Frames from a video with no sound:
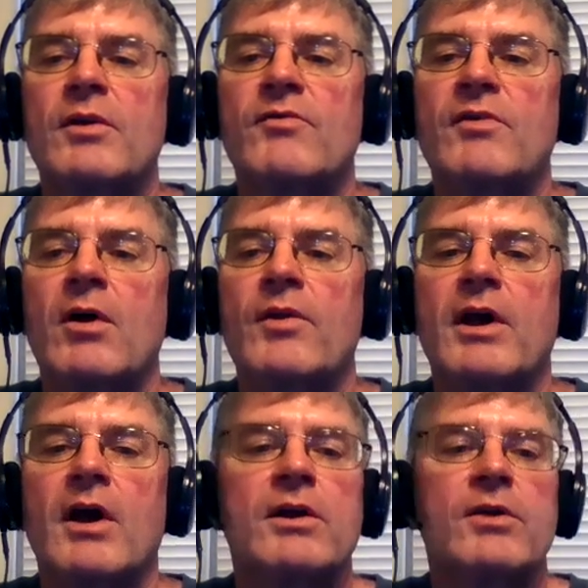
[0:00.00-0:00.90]
it would follow
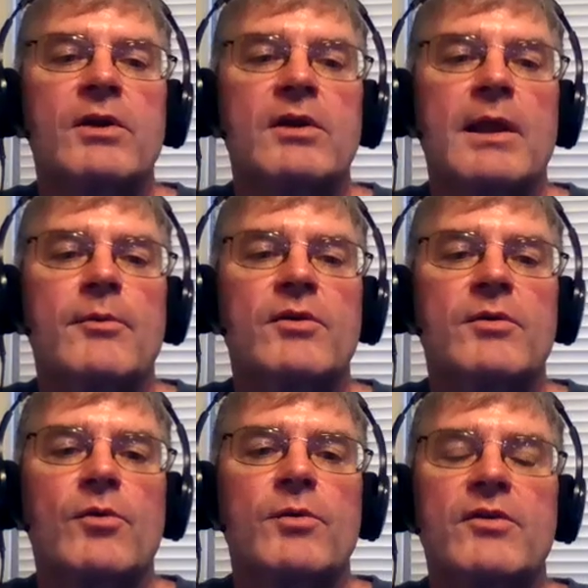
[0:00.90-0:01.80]
that contradictory claims
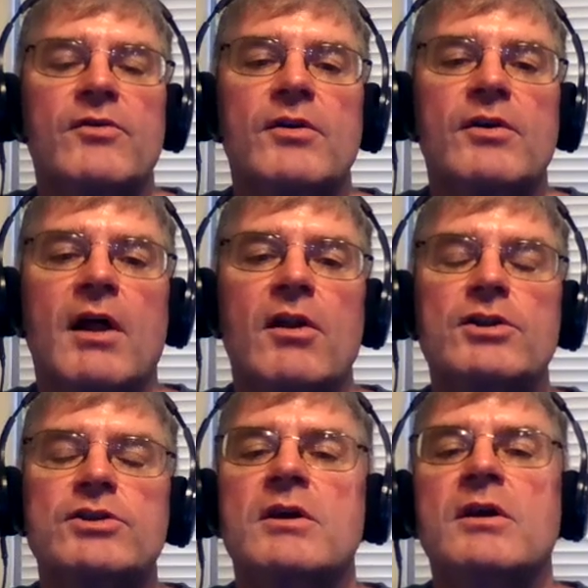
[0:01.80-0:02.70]
could both be considered
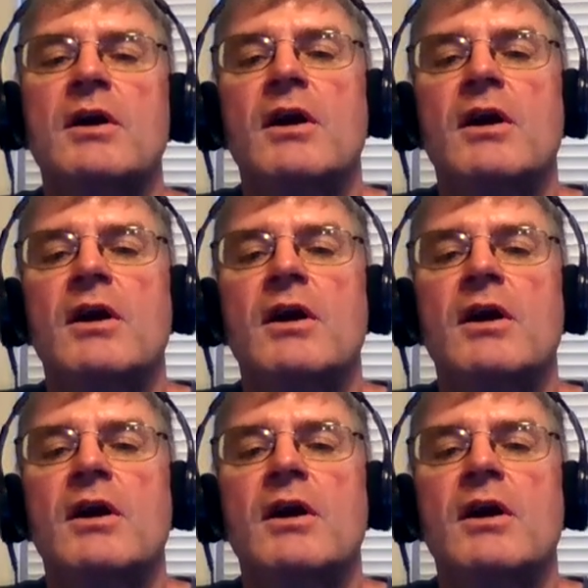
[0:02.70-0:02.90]
knowledge.